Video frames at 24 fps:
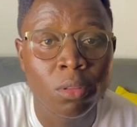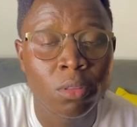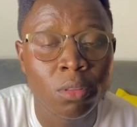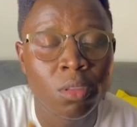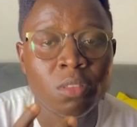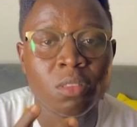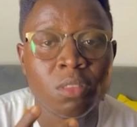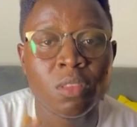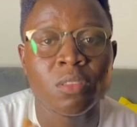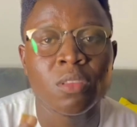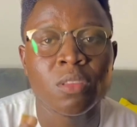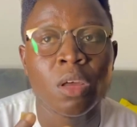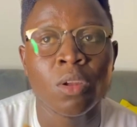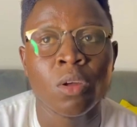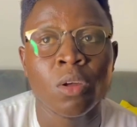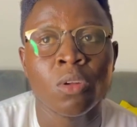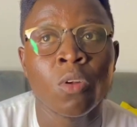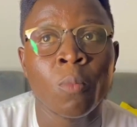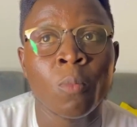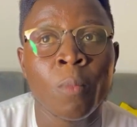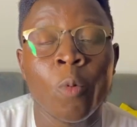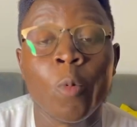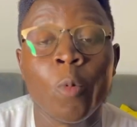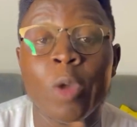These things are not
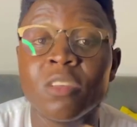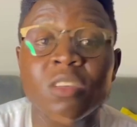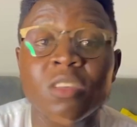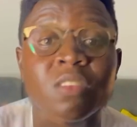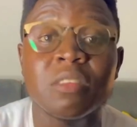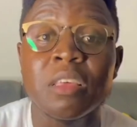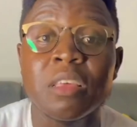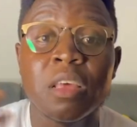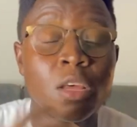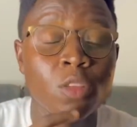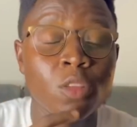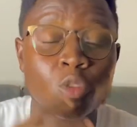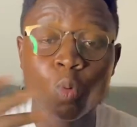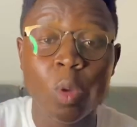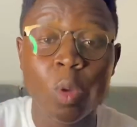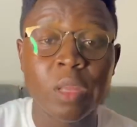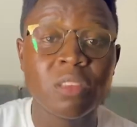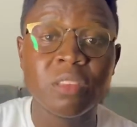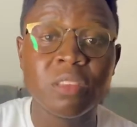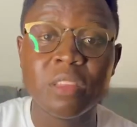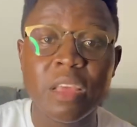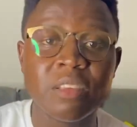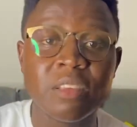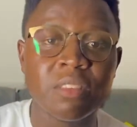normal. We're just
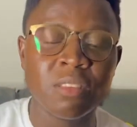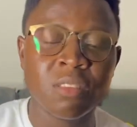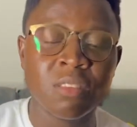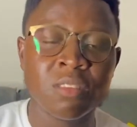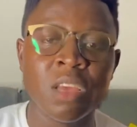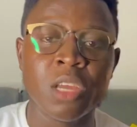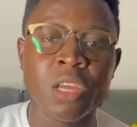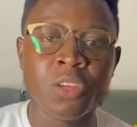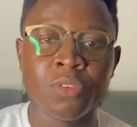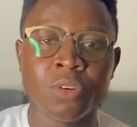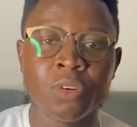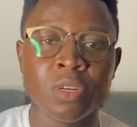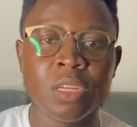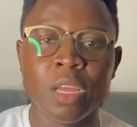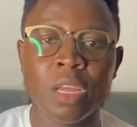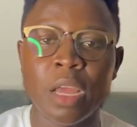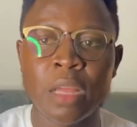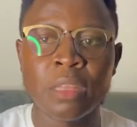20 days in January,